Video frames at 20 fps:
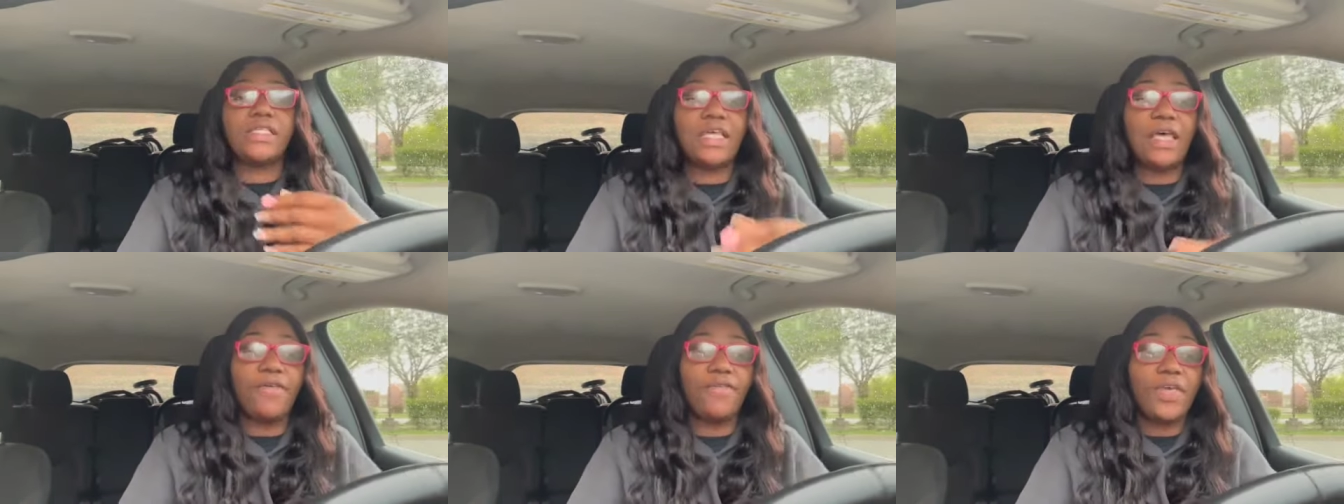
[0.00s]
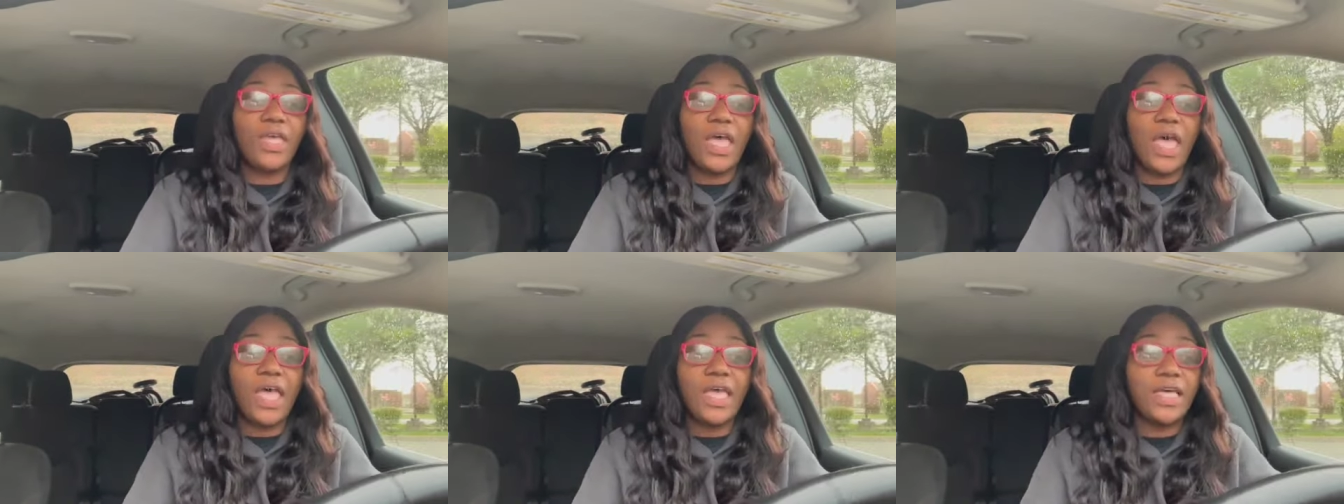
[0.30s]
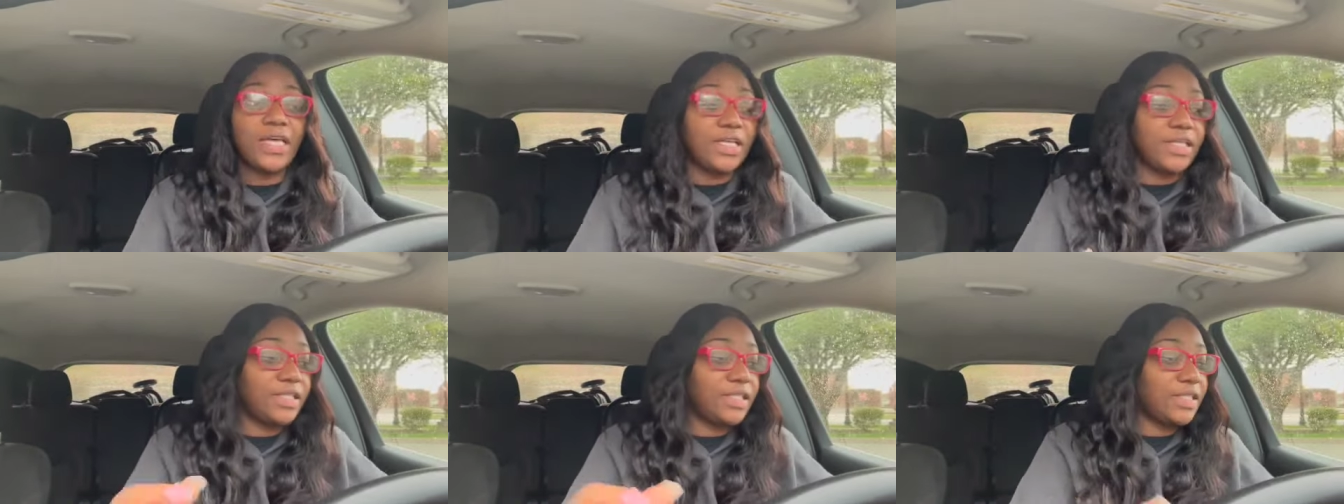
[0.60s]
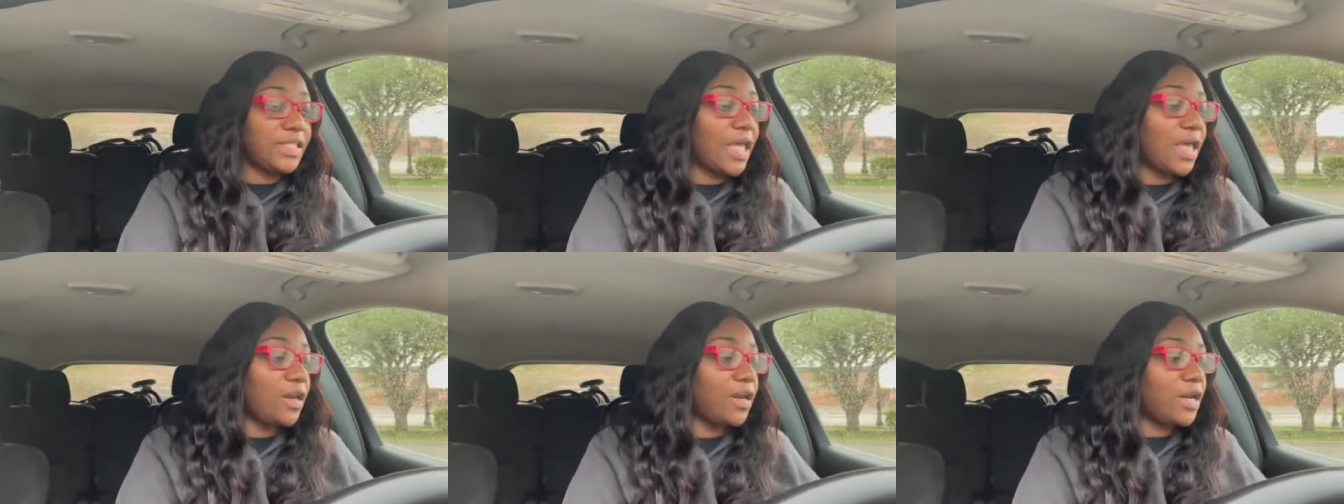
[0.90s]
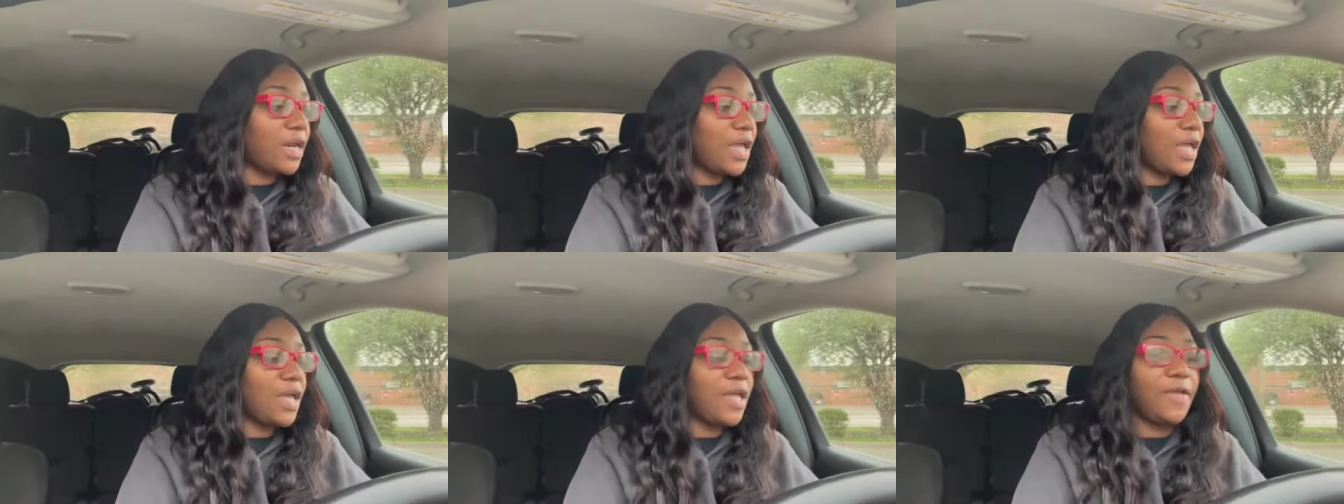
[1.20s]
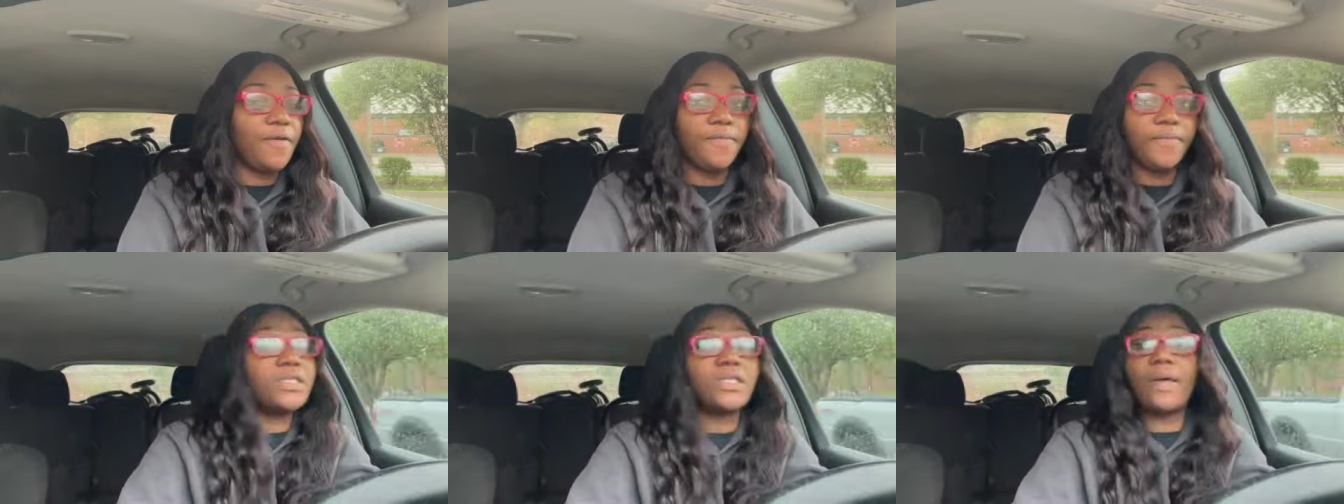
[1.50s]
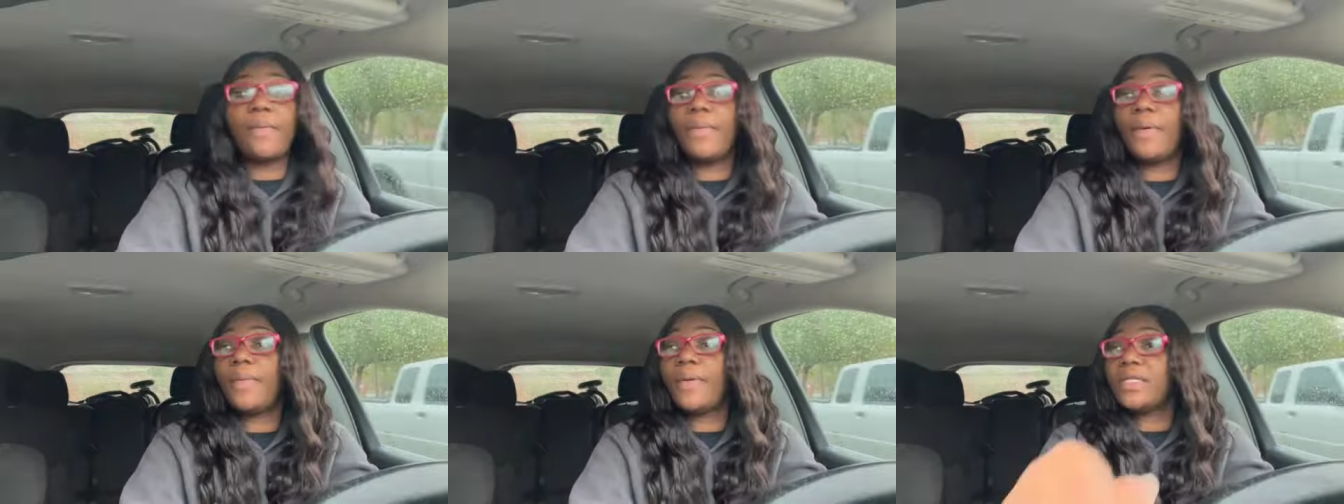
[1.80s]
having a good Saturday.
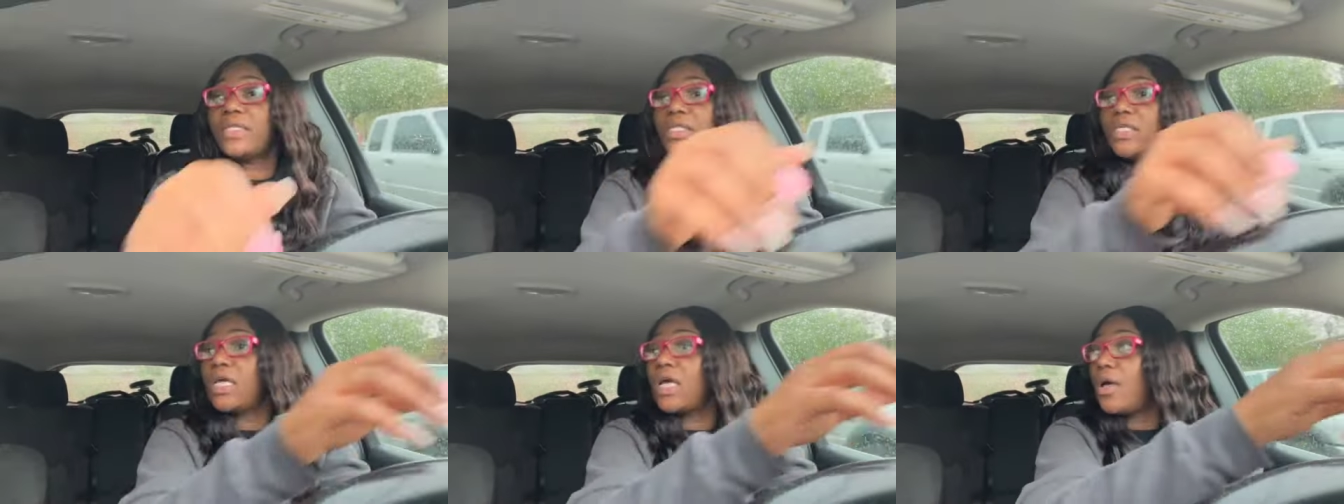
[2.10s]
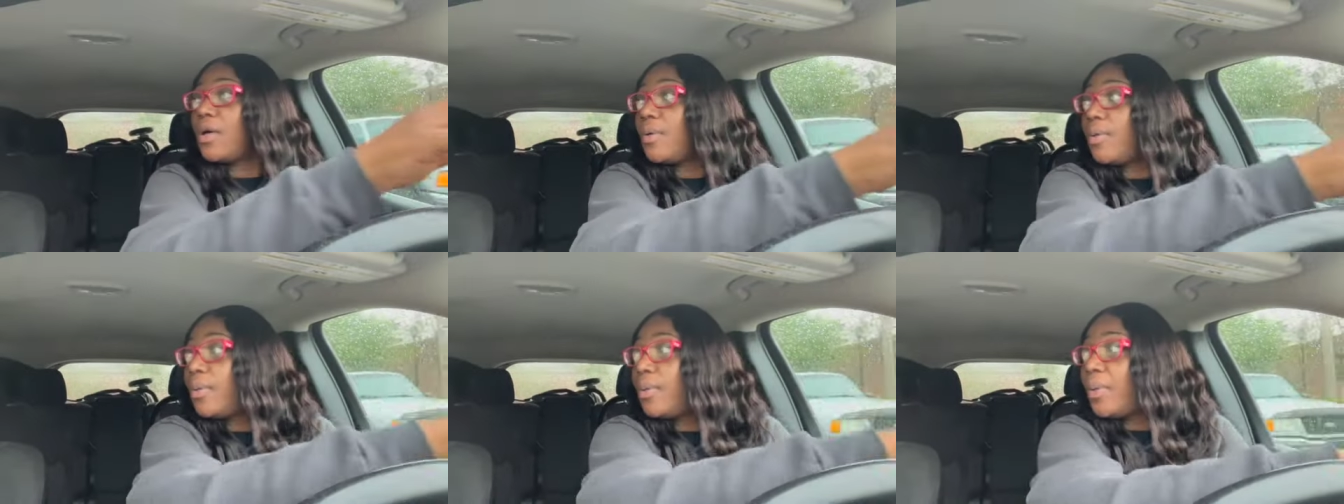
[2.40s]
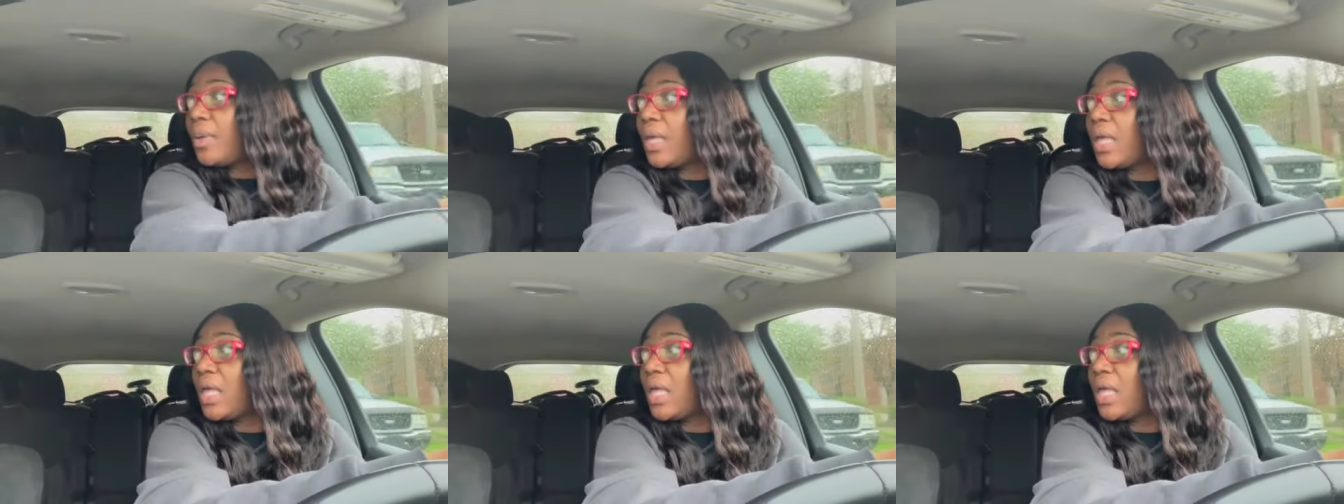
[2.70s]
I'm about to go